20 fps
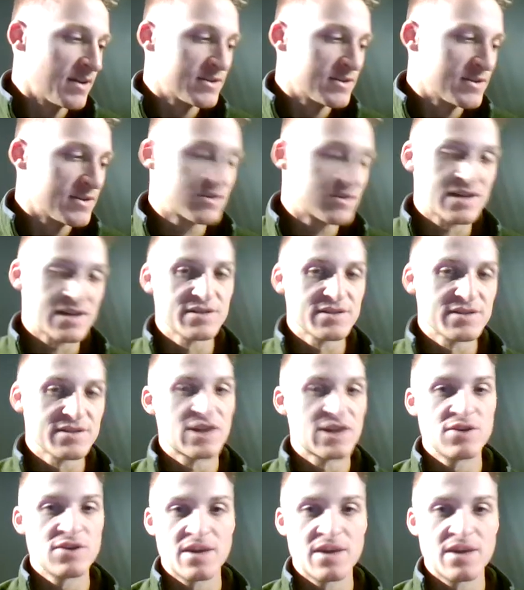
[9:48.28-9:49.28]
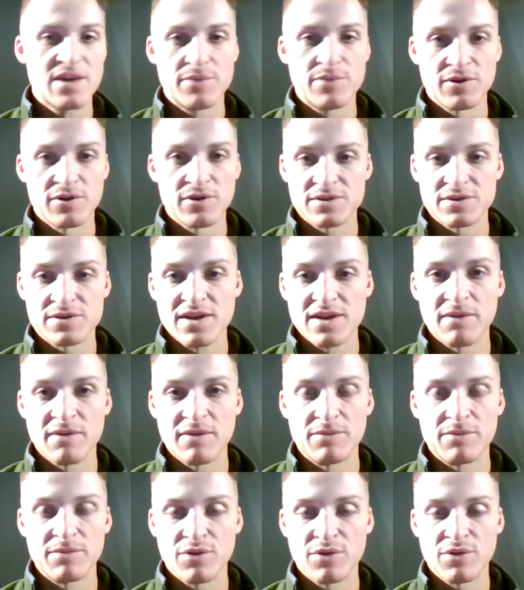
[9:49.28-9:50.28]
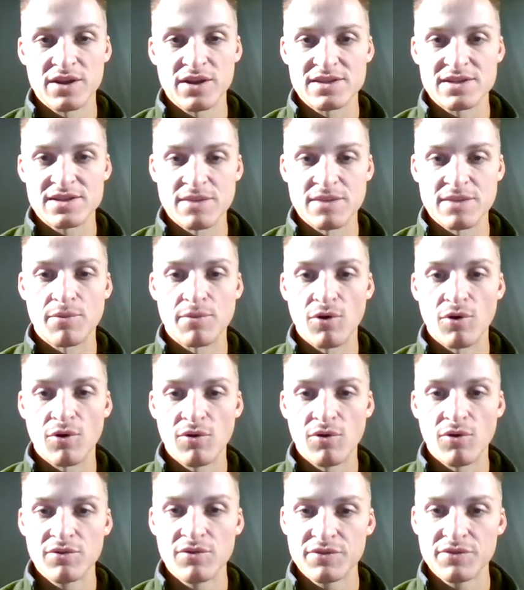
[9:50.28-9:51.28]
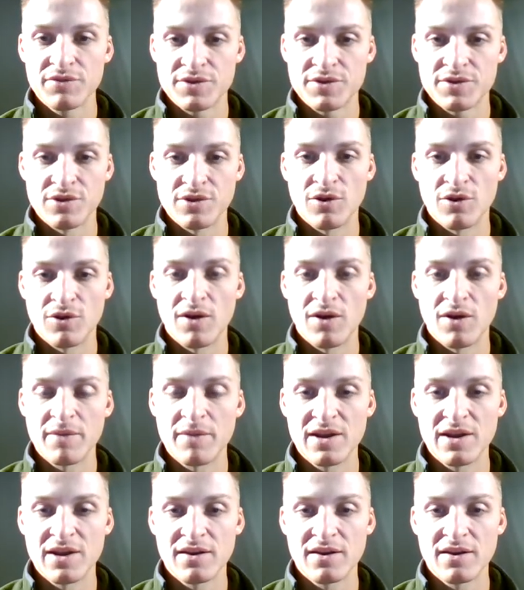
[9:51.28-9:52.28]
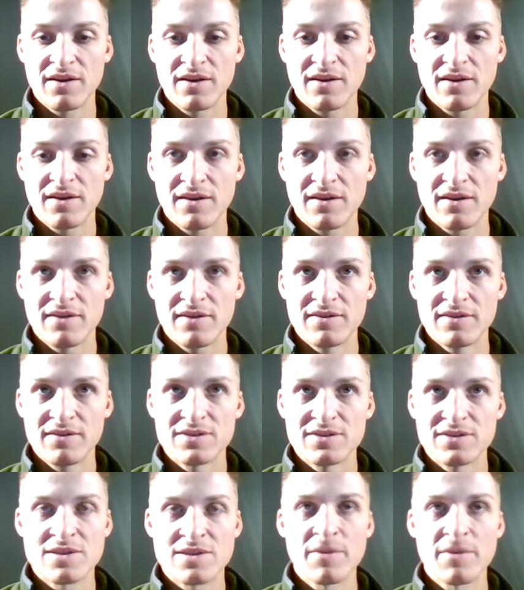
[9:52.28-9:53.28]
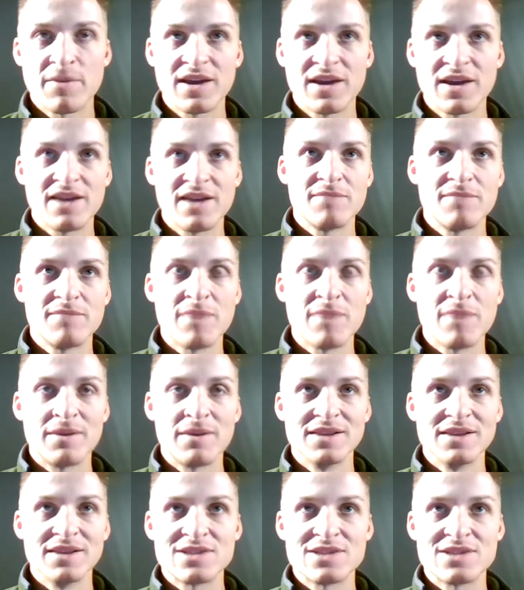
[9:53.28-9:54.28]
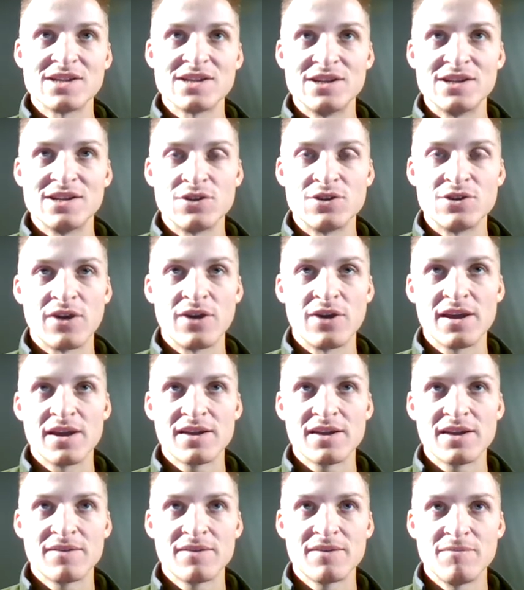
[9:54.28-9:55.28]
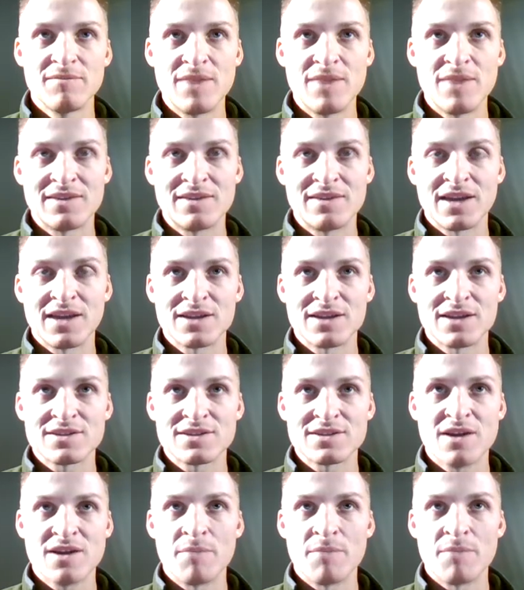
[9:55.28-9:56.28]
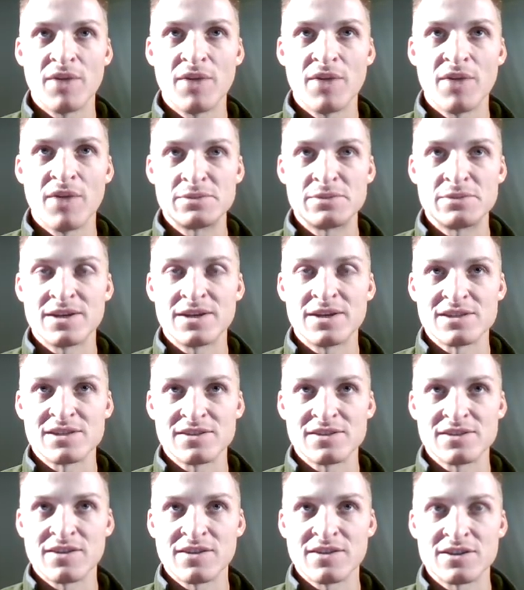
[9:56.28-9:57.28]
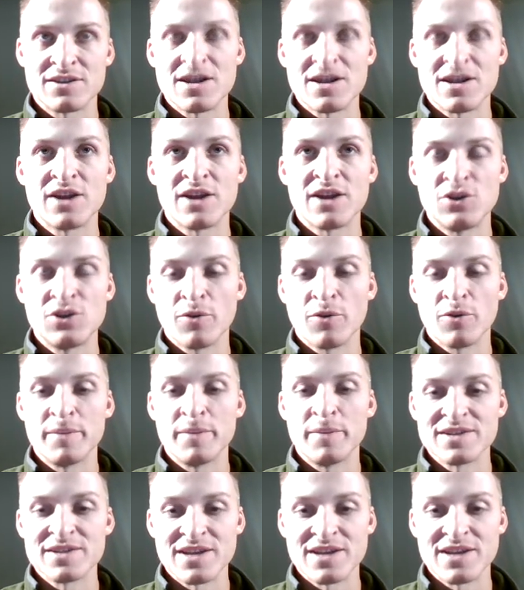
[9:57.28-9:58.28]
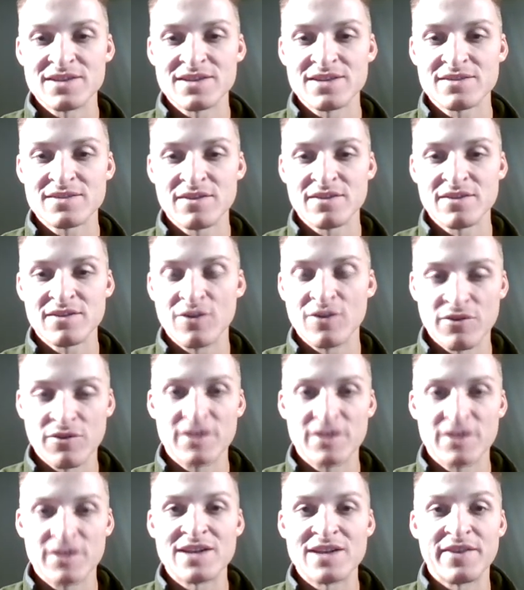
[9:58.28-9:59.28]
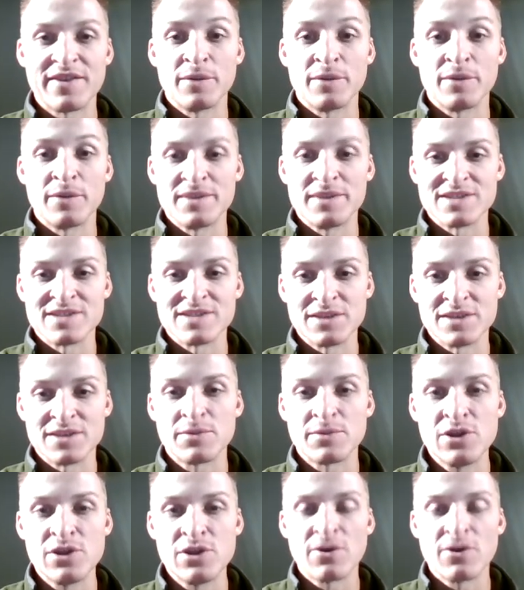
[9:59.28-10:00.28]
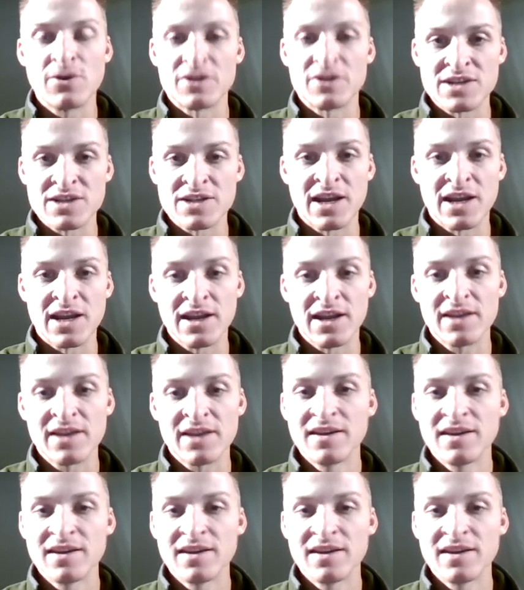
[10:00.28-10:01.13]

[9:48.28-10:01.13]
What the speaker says: So it sounds like you keep yours, I mean, pretty simple too. I mean, somebody maybe listening to it may think it's complex because that's not your business. It's not their business, but you understand it.